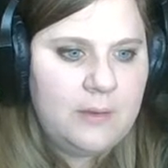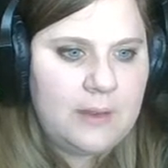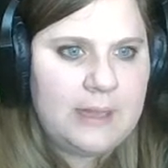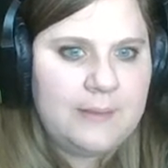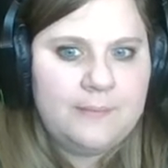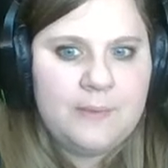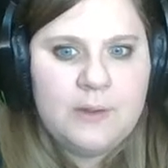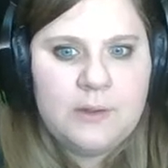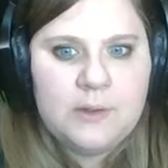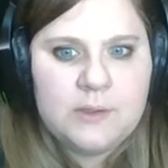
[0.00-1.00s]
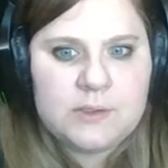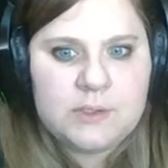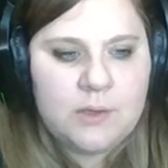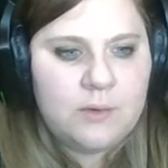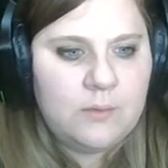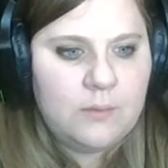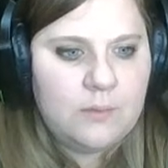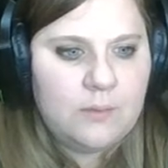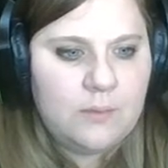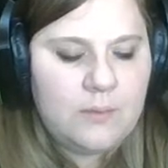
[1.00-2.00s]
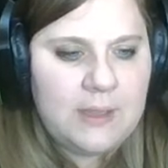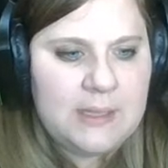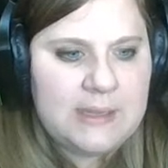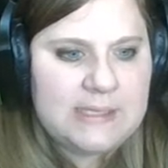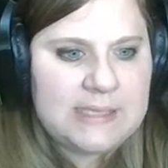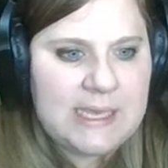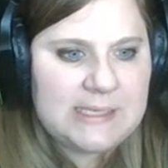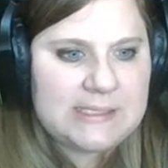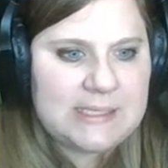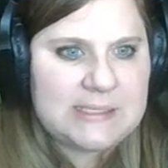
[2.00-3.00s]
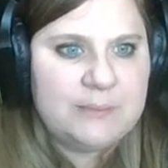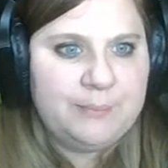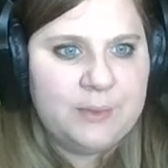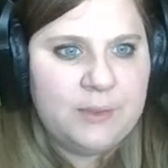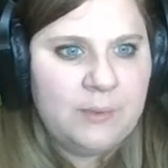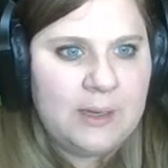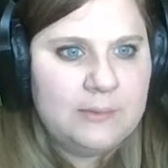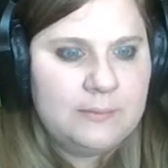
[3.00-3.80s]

Okay, so in this case, that's the blue one.